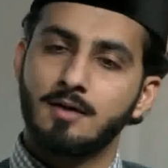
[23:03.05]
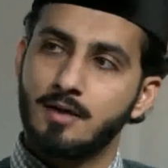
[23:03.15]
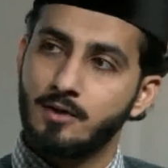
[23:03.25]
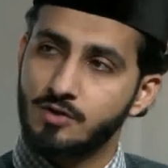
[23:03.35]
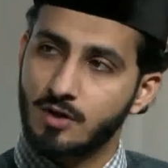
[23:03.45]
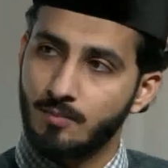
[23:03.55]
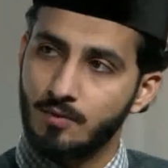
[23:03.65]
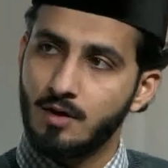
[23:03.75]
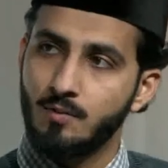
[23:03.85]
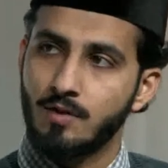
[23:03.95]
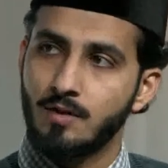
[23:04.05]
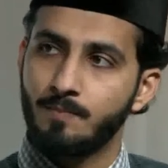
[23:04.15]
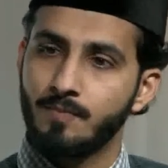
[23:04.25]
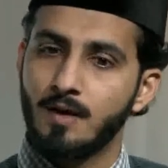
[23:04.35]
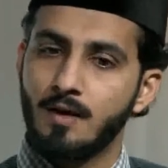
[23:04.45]
with that continuous communion
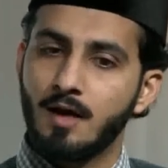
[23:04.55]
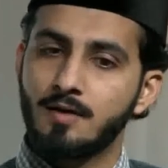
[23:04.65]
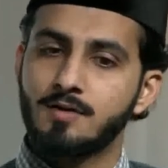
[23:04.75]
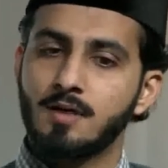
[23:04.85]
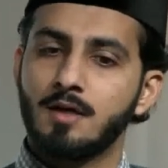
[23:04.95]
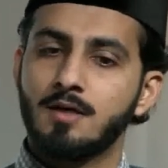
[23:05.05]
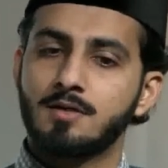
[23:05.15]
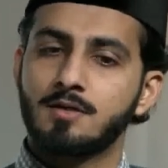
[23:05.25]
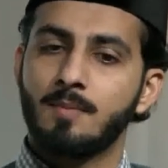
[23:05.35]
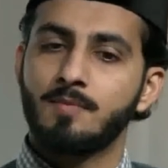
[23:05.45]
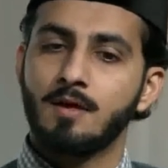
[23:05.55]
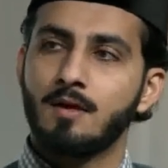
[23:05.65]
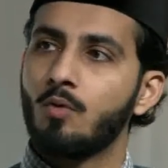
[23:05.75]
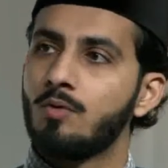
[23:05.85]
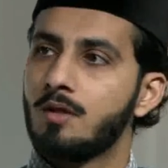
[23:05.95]
with him, is
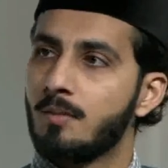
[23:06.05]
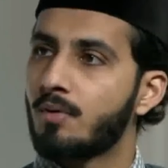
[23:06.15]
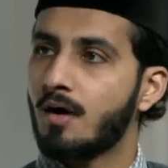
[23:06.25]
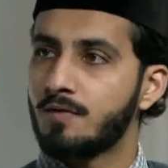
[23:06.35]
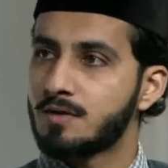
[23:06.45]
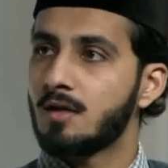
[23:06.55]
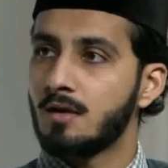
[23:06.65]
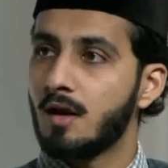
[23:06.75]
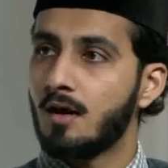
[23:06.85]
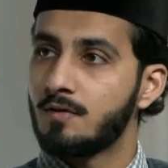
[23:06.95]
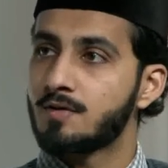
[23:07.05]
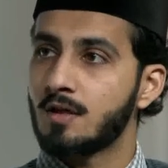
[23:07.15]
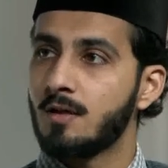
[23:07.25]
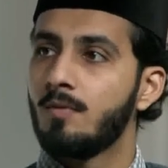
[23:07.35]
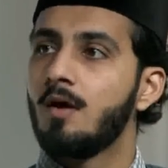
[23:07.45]
something that only the Prophet sallallahu
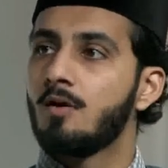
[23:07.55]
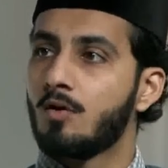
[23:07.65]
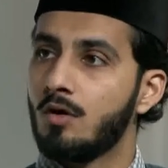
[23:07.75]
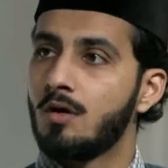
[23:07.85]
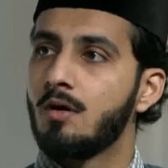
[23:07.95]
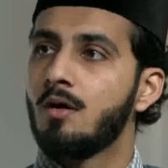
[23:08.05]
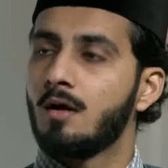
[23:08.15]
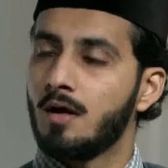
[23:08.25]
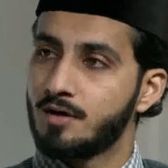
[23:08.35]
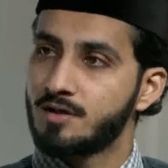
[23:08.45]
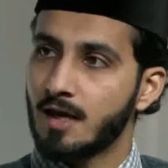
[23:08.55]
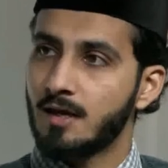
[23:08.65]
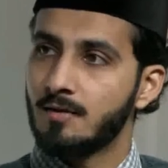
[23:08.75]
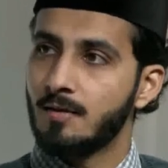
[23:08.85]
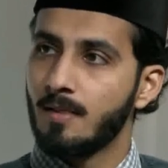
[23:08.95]
alaihi wasallam could
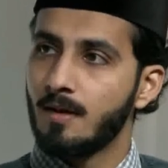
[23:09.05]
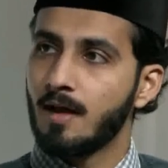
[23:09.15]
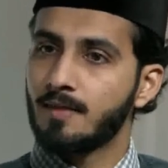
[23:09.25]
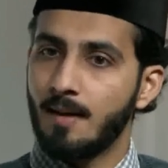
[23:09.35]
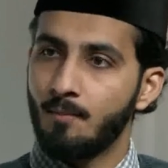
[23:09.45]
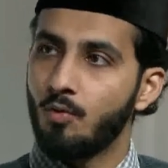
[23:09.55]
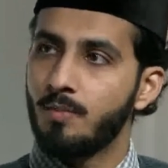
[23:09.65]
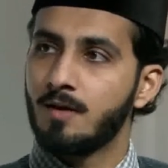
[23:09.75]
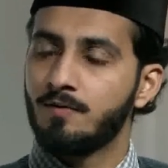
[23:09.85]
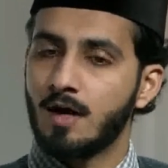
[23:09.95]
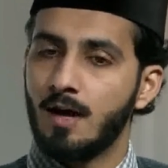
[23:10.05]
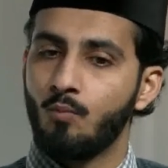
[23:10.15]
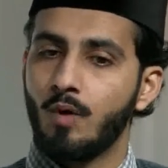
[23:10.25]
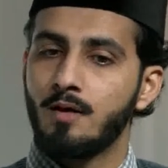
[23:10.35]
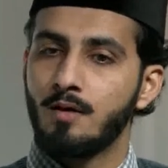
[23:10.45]
understand. At that moment of
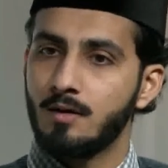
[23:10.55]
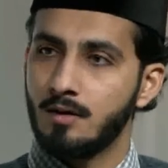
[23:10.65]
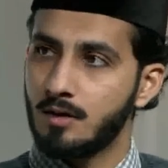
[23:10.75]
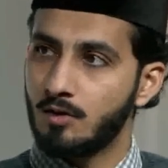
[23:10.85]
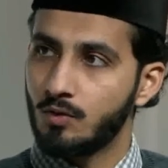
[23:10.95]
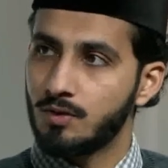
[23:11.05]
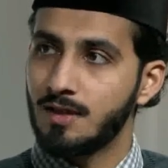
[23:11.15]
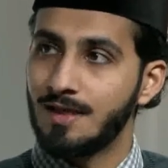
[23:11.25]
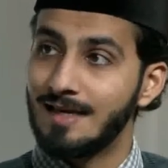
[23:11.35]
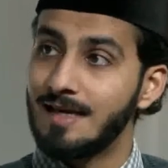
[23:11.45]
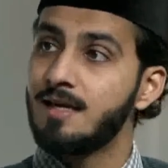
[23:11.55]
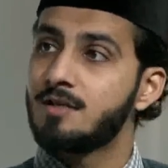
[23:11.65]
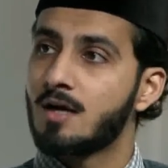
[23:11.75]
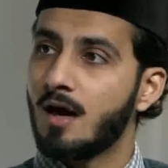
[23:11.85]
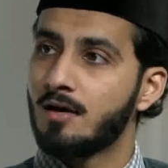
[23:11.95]
time when he
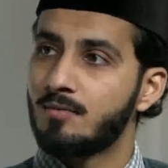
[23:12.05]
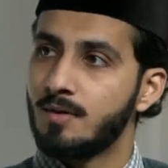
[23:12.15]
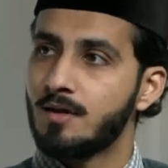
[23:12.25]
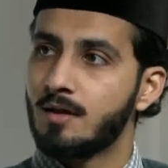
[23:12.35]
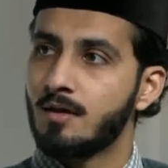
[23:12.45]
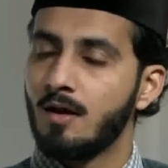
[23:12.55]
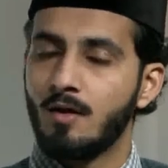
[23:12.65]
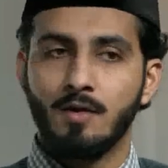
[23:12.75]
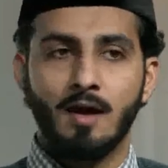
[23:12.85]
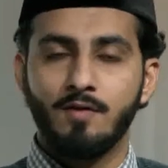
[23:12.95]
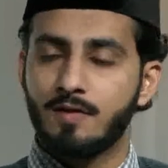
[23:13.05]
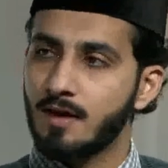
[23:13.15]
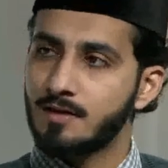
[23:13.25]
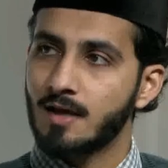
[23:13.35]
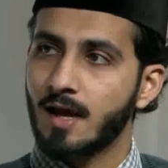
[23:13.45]
needs God to be there,
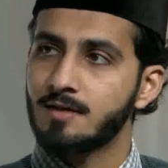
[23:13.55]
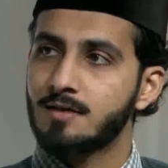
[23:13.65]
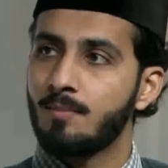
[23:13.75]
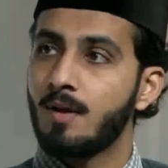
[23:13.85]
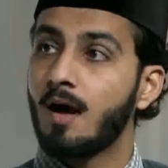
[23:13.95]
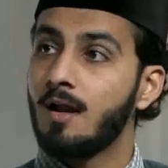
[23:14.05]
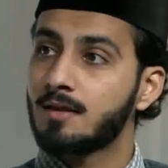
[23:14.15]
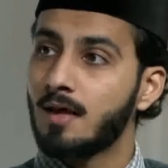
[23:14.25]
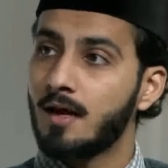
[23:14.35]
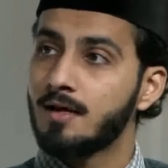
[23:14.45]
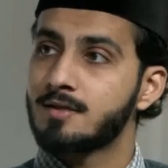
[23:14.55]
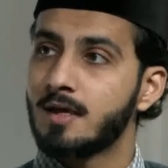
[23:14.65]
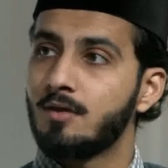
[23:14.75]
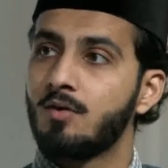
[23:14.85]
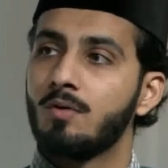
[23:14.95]
everything is against him, and Allah
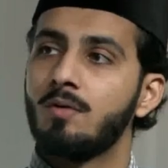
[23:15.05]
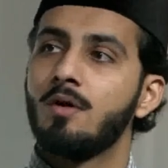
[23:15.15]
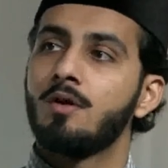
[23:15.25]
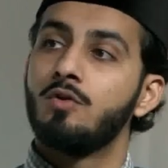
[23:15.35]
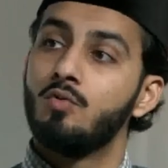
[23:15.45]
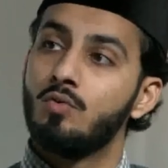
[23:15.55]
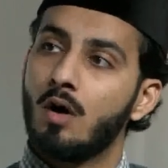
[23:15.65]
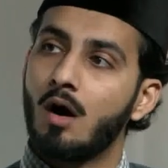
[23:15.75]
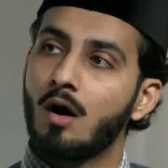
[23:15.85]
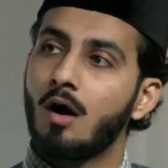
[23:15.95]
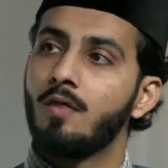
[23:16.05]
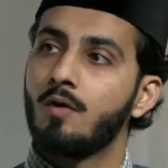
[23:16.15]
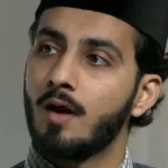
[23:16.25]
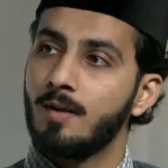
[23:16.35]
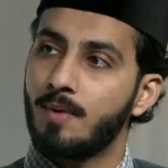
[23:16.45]
Ta'ala is saying, no, you
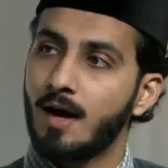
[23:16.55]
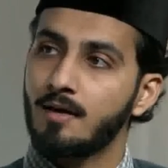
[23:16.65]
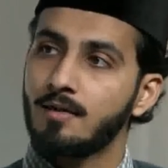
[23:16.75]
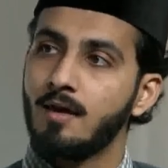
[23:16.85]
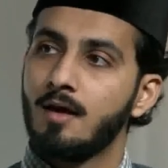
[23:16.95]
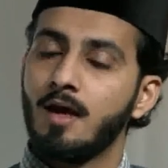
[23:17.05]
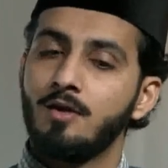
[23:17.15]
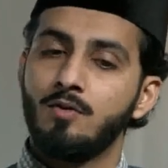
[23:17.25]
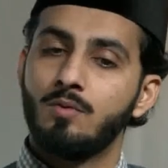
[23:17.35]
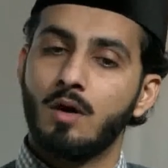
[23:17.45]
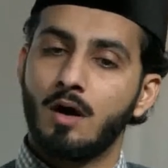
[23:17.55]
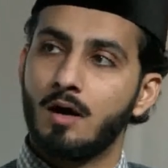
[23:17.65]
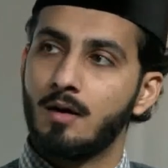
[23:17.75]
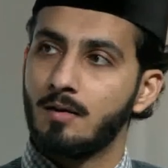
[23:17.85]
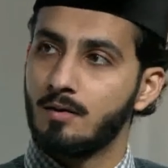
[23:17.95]
are on the right path, and
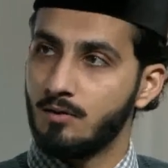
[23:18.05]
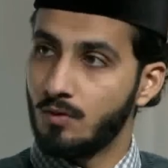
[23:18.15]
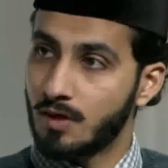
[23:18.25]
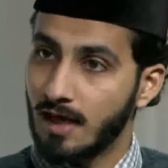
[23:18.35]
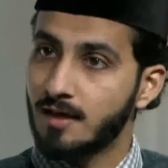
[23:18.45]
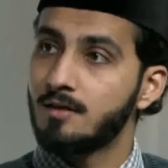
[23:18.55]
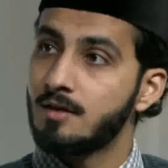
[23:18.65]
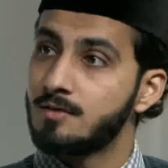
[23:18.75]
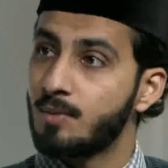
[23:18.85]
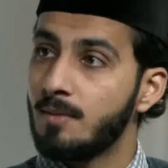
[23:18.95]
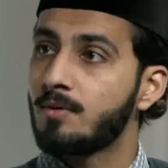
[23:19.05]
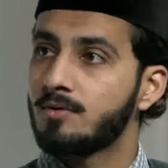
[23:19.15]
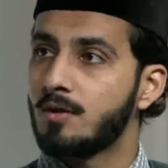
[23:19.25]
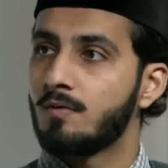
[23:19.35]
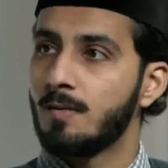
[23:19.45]
you are taking these
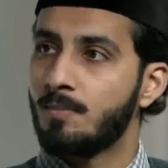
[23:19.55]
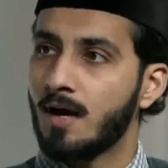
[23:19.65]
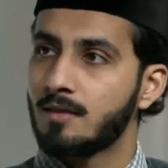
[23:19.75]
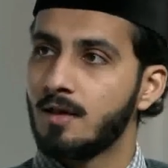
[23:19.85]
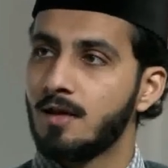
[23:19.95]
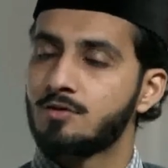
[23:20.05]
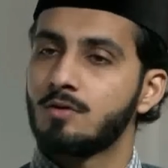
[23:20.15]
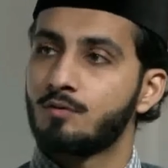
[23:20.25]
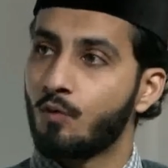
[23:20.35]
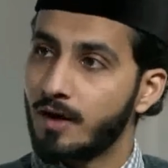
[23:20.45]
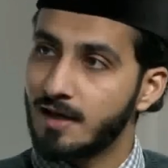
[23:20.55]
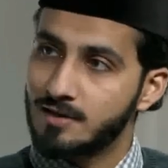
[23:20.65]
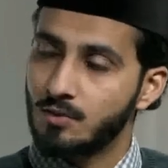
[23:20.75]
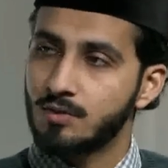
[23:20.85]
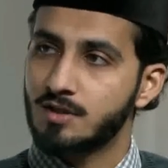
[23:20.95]
people to the right path. Mm-hmm. So it's
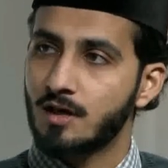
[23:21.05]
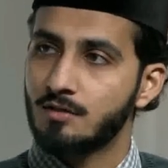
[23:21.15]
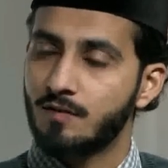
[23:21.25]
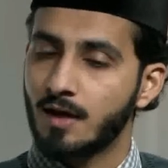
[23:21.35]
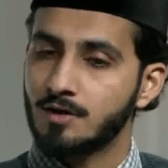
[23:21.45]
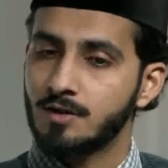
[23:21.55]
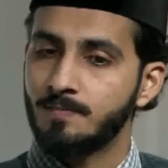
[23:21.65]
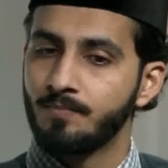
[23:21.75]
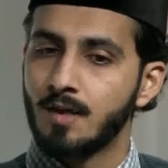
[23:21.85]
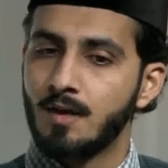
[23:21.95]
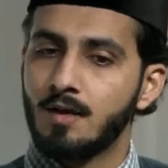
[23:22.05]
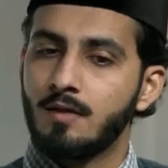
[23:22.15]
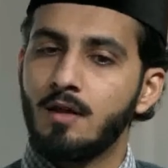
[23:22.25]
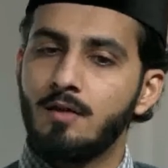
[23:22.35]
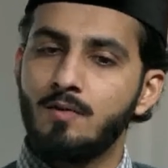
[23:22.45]
for his own satisfaction.
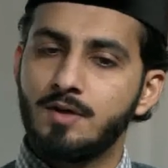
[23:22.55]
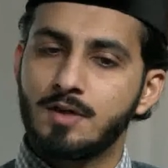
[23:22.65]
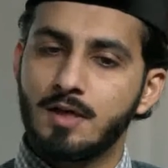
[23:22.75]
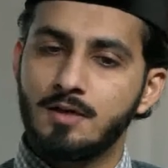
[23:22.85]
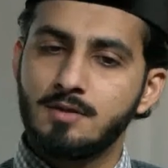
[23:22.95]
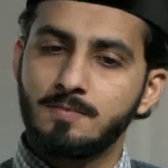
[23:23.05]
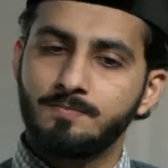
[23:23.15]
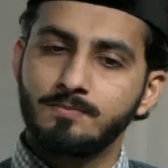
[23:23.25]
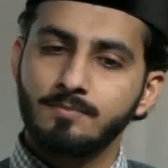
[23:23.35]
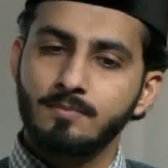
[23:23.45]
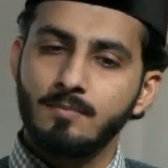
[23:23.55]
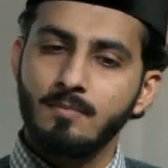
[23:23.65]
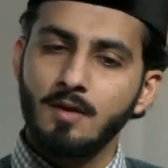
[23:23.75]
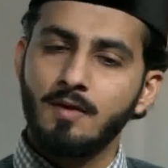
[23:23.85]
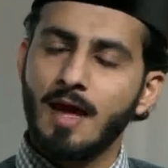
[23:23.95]
The other reason is
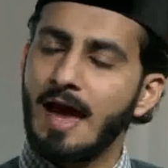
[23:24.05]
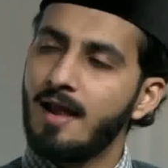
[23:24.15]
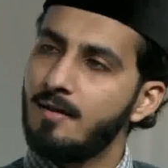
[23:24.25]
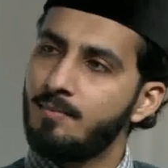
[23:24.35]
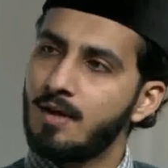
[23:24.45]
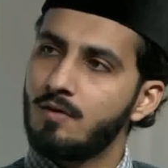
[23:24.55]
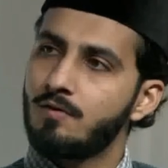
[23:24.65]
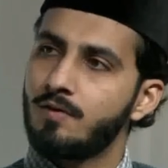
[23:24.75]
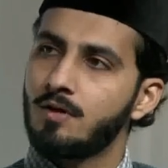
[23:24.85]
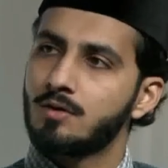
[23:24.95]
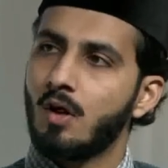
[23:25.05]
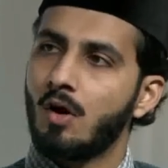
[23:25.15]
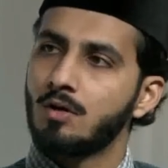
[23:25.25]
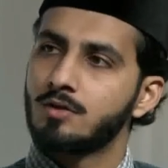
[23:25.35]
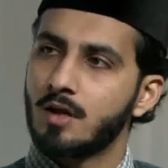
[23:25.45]
that had it been
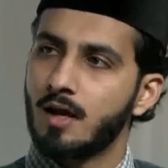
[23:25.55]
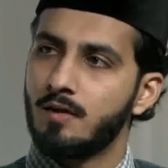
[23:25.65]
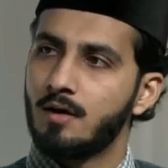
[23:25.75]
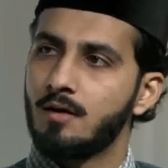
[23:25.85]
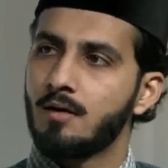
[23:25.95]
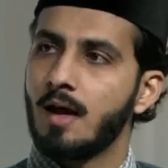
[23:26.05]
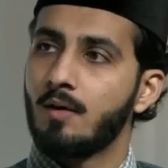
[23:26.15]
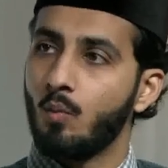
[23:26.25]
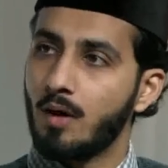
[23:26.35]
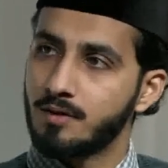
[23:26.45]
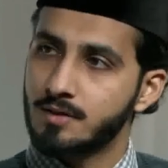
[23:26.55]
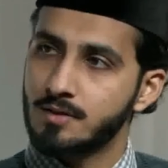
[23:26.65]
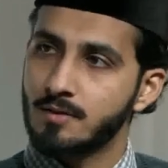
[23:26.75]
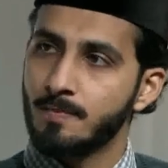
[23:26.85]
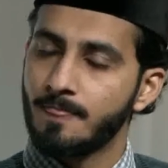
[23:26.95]
revealed all together at
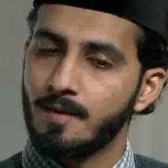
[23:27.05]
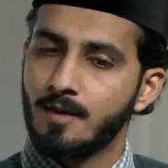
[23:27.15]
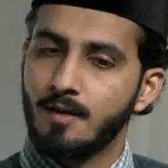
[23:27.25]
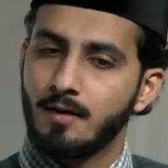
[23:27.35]
once,